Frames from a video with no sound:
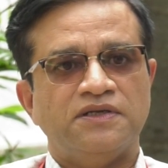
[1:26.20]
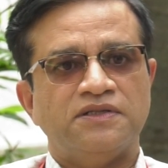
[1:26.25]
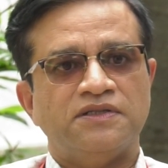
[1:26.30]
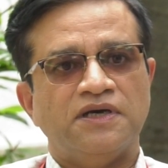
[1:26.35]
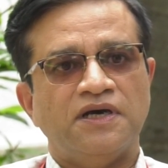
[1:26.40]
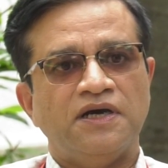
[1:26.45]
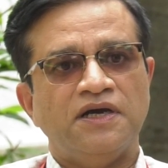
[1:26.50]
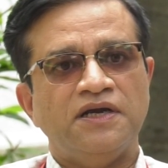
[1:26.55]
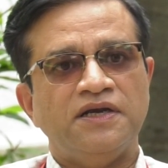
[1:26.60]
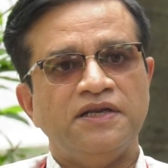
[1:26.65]

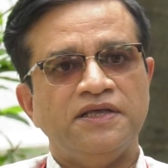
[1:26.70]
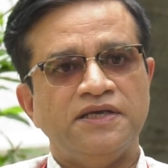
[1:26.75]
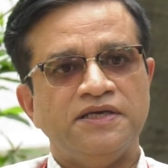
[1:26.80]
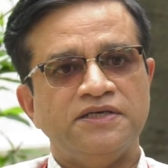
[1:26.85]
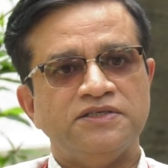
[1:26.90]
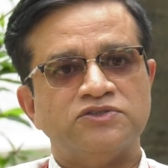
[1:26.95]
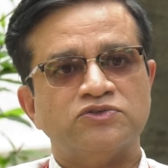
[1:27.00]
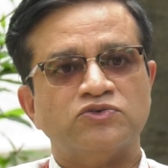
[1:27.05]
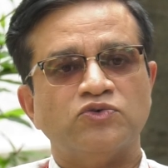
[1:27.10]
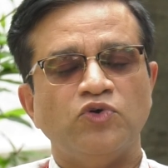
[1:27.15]
Third
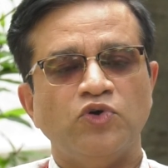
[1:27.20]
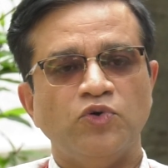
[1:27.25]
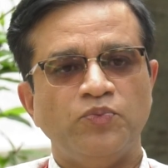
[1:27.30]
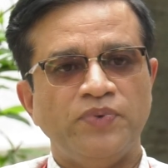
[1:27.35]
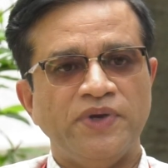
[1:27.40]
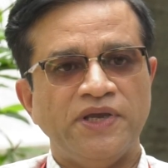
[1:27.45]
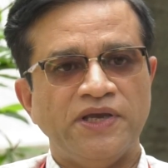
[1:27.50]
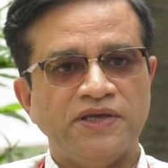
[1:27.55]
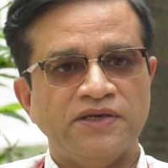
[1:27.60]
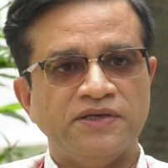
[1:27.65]
is
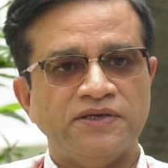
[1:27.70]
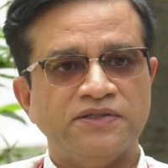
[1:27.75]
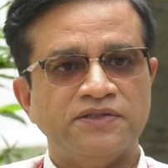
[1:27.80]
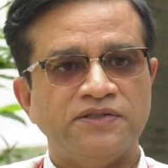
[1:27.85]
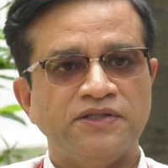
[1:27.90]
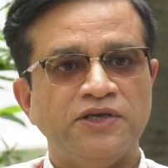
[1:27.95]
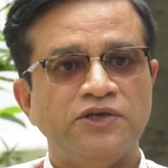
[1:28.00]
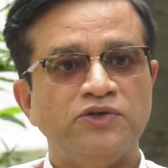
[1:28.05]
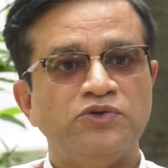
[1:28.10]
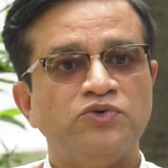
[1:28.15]
coping.
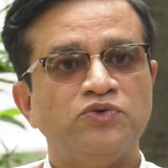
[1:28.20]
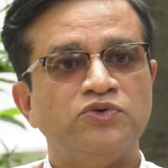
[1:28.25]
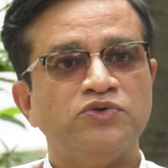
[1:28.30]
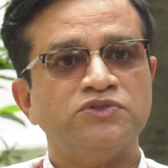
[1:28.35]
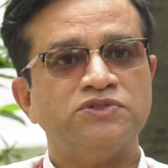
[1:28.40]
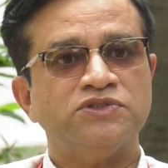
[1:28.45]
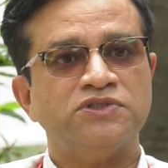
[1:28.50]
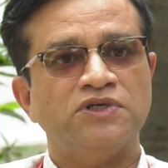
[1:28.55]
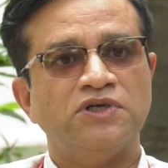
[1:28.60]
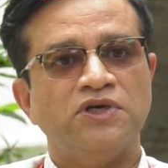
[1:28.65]
They
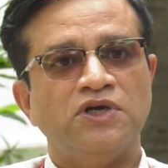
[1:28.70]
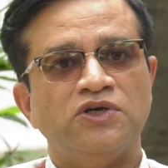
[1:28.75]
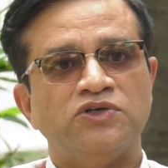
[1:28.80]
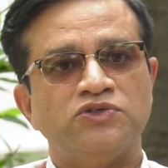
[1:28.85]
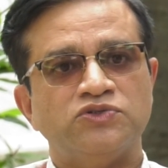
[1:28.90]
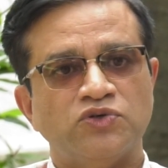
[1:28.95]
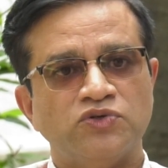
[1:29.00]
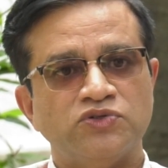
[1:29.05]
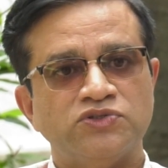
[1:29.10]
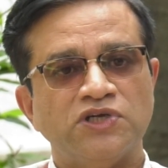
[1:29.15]
use
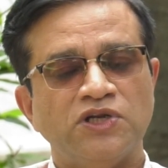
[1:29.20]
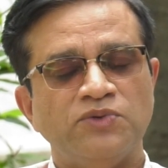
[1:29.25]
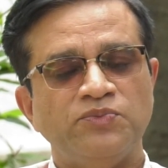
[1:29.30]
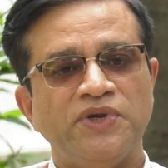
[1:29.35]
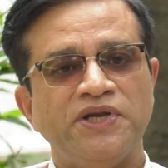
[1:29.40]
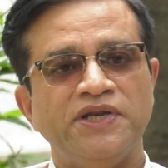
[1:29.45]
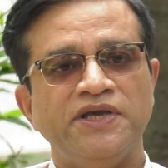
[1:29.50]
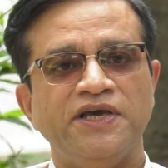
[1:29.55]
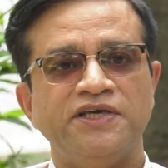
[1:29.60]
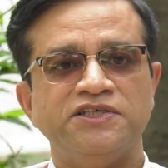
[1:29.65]
social
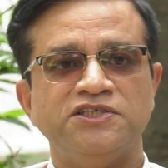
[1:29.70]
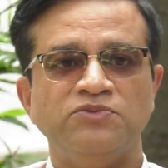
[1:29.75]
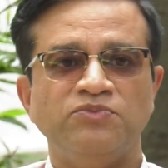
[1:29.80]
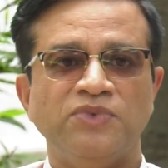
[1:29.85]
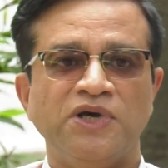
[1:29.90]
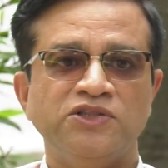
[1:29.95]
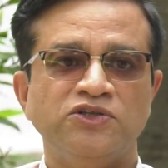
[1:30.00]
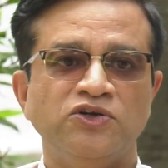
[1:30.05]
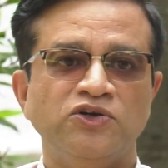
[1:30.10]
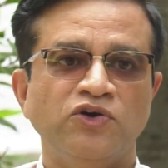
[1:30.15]
media as a
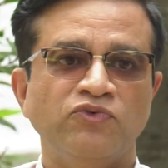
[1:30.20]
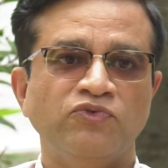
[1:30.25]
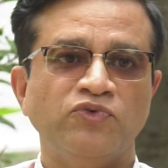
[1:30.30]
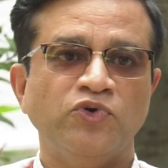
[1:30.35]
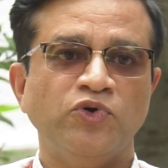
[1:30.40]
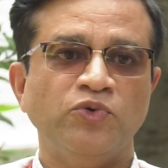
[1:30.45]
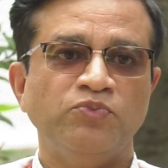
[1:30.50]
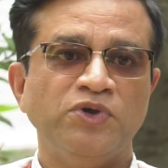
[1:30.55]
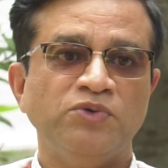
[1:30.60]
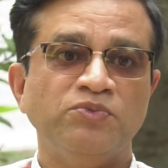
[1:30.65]
method of
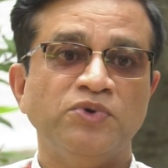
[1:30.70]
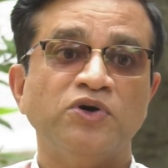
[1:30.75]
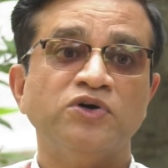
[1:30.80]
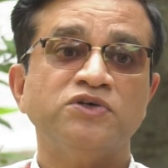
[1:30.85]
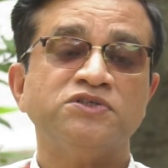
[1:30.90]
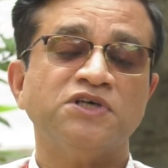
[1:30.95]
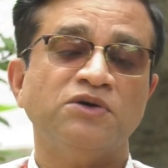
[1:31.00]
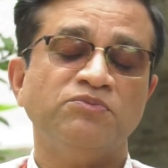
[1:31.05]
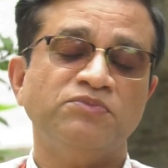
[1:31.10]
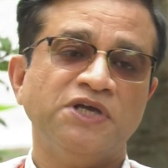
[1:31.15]
coping,
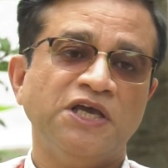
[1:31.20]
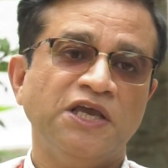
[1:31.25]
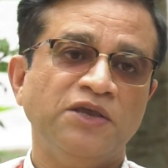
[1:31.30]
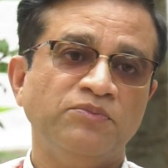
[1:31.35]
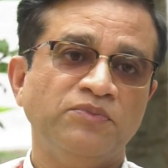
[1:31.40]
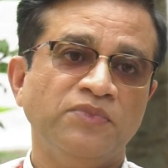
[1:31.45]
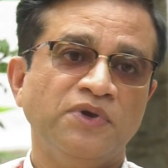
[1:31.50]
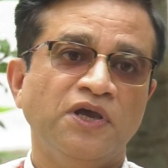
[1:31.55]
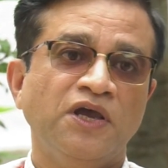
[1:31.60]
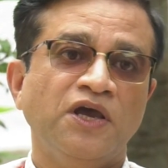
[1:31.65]
because
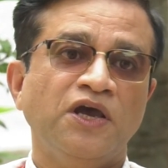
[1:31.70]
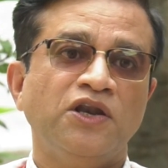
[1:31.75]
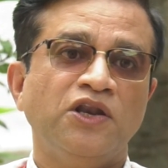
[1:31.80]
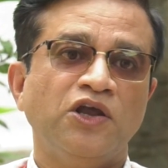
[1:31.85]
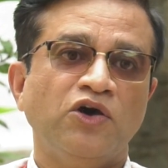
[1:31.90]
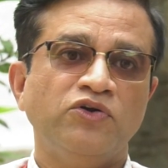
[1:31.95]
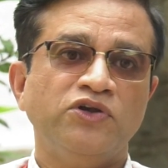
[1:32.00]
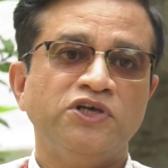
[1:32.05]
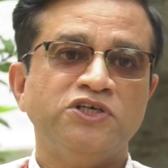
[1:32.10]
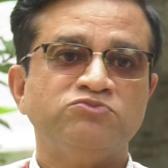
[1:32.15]
sometimes
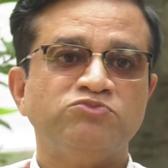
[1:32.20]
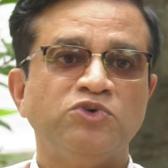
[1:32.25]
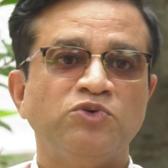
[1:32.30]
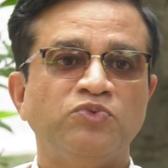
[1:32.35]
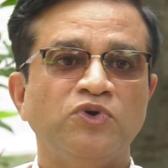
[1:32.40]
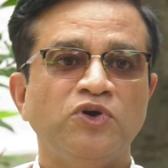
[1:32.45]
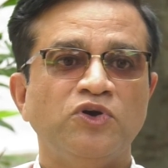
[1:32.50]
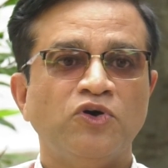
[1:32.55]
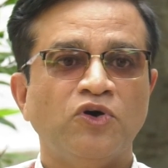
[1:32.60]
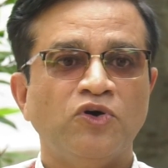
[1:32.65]
nowadays
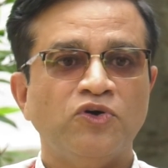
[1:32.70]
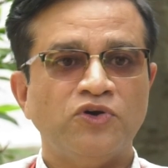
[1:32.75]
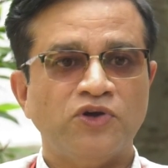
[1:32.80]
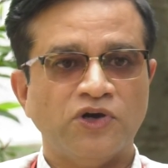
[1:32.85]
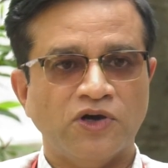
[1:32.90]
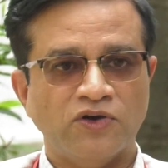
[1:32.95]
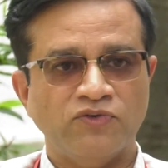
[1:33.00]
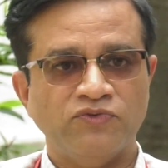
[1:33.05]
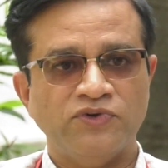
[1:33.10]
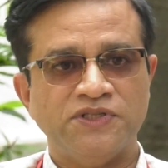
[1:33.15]
people don't
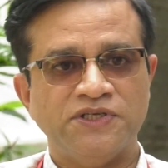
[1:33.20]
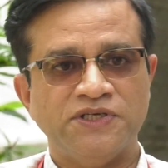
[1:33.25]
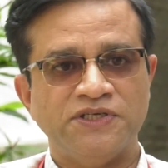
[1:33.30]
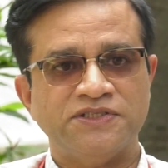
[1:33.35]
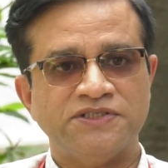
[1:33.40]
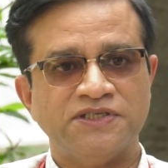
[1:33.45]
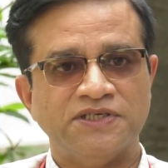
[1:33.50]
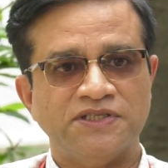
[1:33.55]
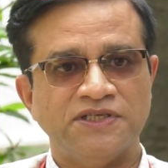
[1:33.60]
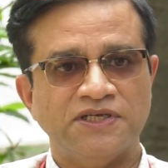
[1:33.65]
talk with
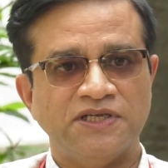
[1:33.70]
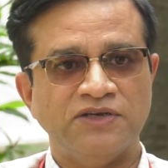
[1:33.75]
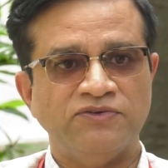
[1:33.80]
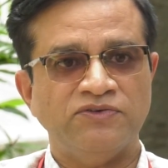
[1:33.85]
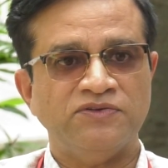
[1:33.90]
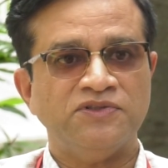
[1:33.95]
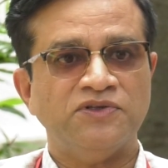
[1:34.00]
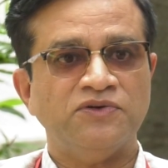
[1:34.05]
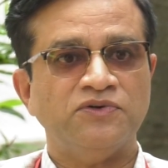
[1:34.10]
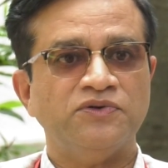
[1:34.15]
each other
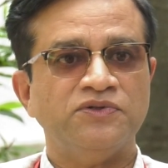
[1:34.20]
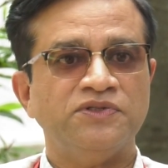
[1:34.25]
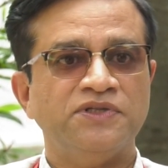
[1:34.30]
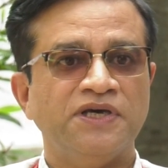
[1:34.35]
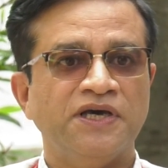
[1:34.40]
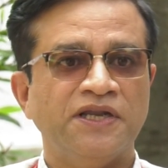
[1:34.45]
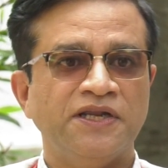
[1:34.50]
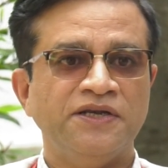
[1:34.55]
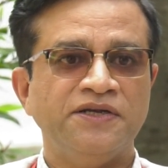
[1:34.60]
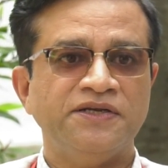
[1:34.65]
even though they
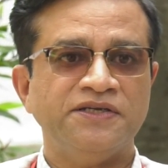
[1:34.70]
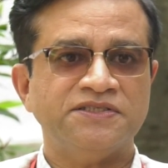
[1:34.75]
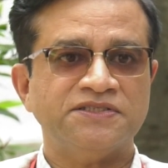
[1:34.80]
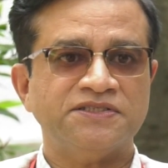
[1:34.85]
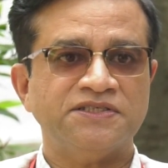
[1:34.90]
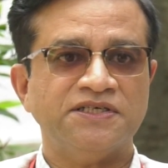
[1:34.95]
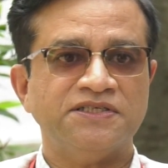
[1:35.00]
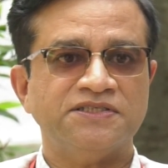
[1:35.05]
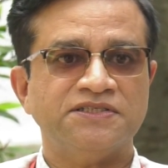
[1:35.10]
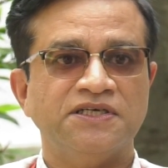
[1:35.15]
are in
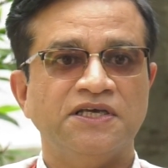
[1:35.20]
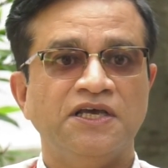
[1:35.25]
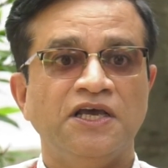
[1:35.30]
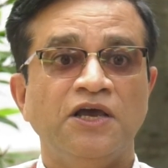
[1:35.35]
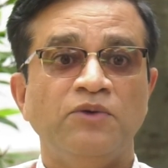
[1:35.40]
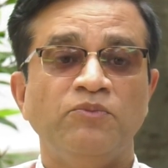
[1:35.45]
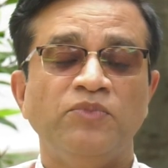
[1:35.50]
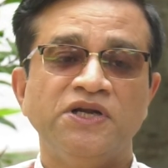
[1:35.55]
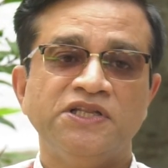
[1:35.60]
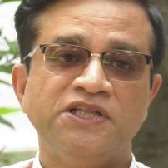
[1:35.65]
distress,
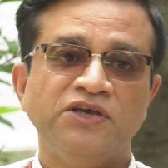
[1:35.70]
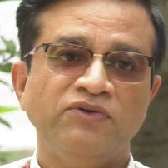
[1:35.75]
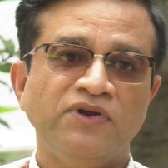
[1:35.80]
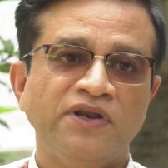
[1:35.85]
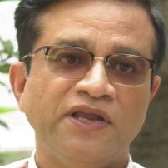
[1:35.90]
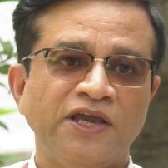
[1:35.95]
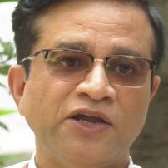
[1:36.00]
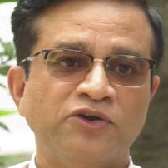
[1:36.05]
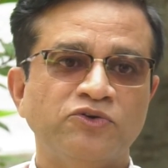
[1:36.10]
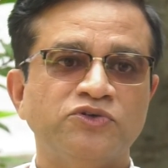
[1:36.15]
but they will
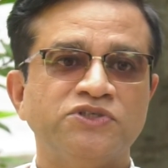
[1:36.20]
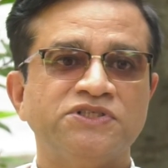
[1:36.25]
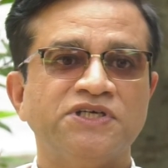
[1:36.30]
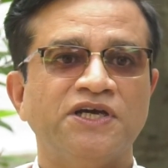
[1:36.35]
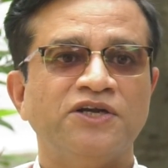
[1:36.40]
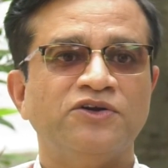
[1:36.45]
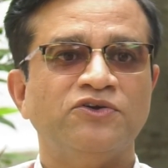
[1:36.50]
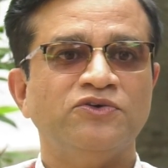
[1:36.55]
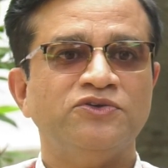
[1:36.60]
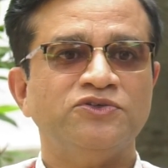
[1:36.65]
like to
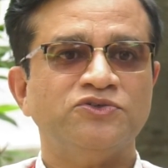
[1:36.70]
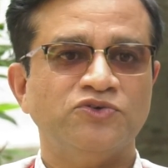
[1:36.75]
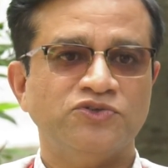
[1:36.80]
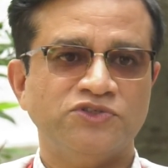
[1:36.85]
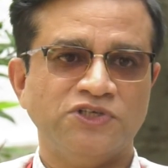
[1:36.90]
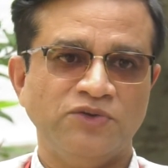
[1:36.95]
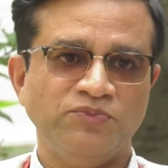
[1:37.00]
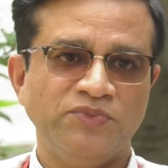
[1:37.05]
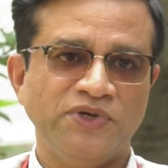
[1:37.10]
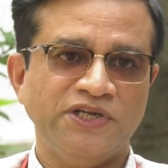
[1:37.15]
chat on
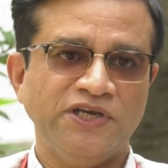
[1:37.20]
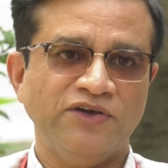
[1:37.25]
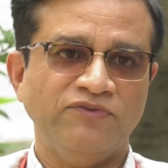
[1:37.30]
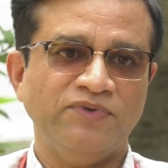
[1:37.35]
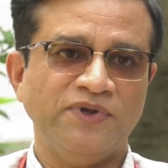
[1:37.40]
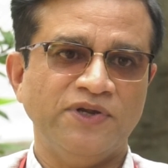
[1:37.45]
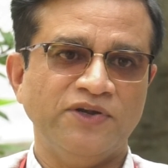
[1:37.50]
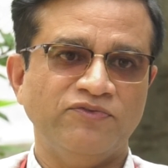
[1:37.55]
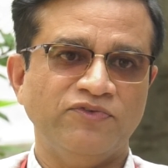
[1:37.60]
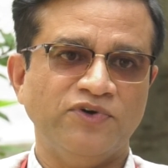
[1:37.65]
social media
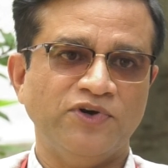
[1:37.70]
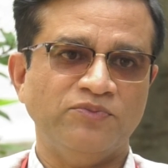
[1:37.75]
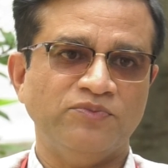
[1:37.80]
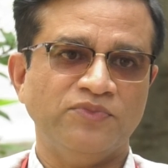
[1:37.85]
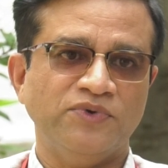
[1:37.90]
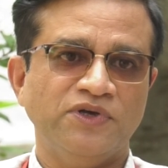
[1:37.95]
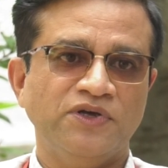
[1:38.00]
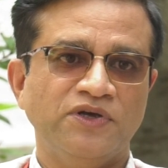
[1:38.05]
platform.